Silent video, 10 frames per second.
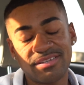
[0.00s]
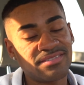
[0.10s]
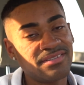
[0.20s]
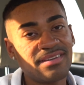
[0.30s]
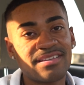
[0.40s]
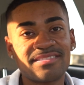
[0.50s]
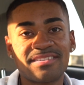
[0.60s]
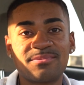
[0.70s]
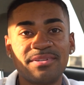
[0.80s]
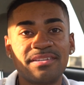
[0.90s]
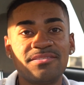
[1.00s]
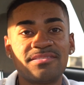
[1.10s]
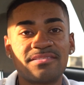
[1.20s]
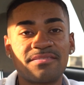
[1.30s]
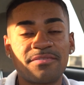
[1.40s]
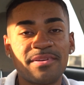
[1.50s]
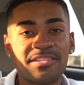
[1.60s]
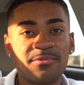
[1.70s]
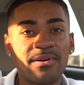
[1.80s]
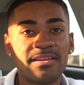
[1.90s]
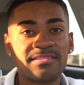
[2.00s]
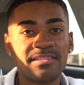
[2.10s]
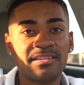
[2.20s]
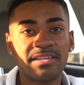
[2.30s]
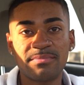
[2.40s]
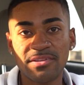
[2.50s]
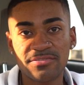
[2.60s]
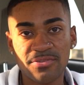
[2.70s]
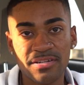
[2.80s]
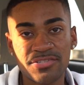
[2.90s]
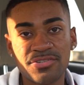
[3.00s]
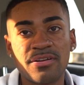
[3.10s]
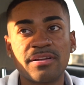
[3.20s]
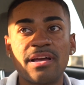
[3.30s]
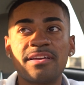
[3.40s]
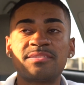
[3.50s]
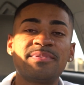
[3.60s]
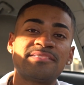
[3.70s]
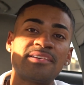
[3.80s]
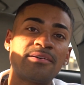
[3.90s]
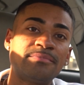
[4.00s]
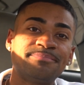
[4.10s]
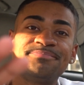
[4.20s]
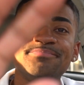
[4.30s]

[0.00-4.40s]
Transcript: I'll see you guys next week. Use this information wisely and keep those credits strong, guys. Peace out.